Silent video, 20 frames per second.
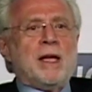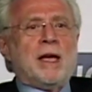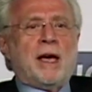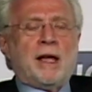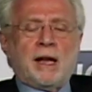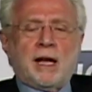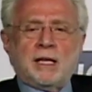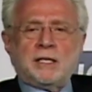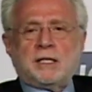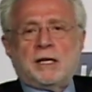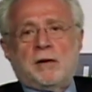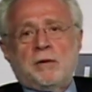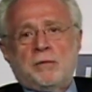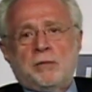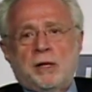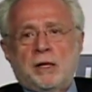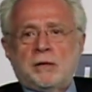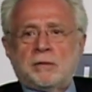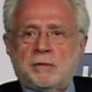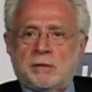And I said,
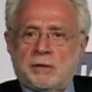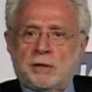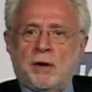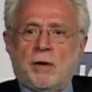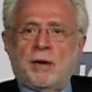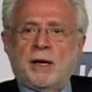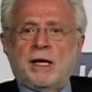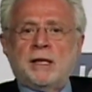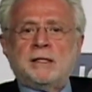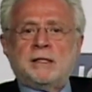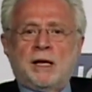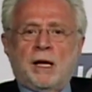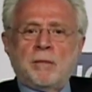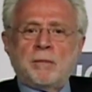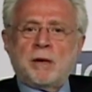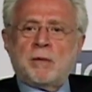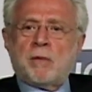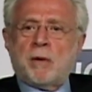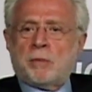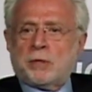well, go ahead and tell
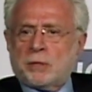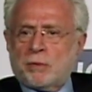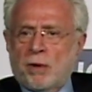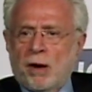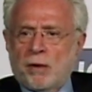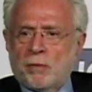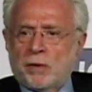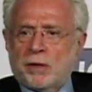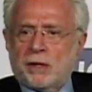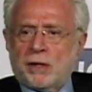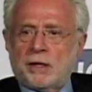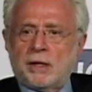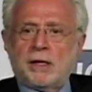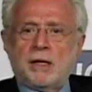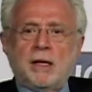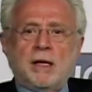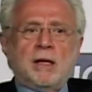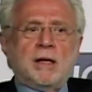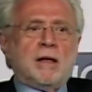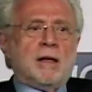me what was wrong with it.
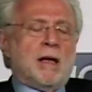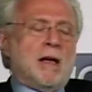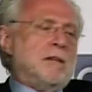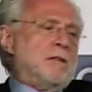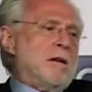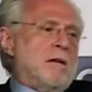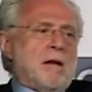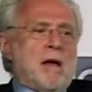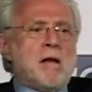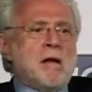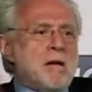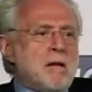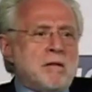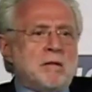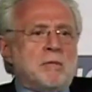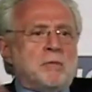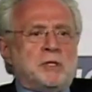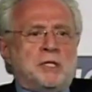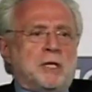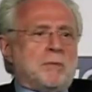He said,
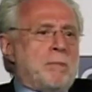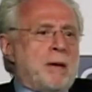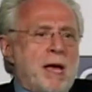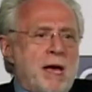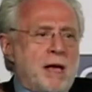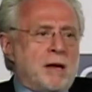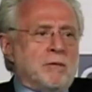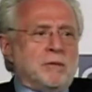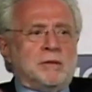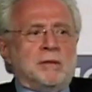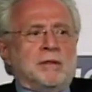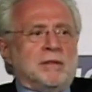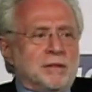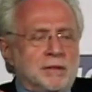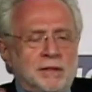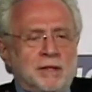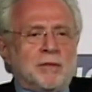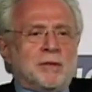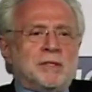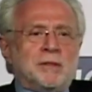it was just bad.
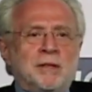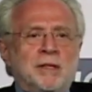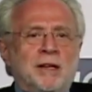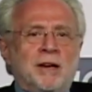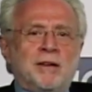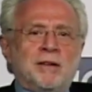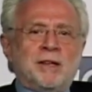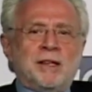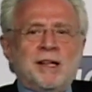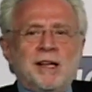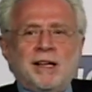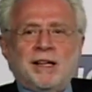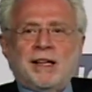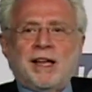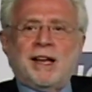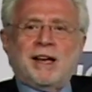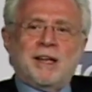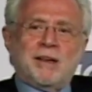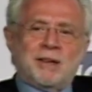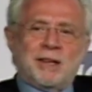
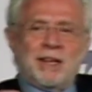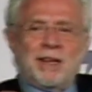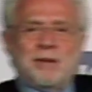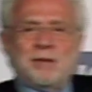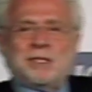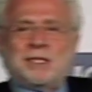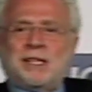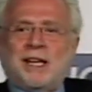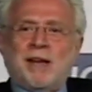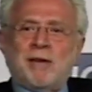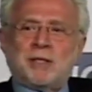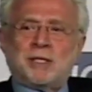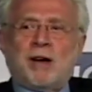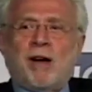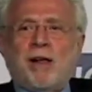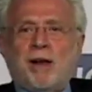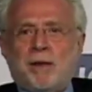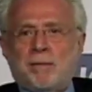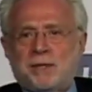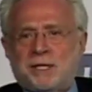And he was
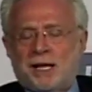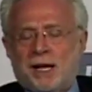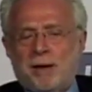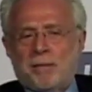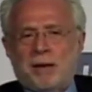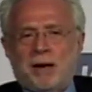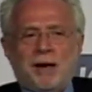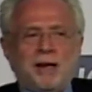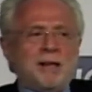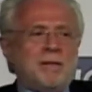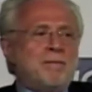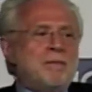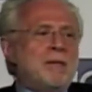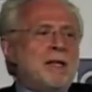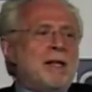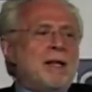all upset about it.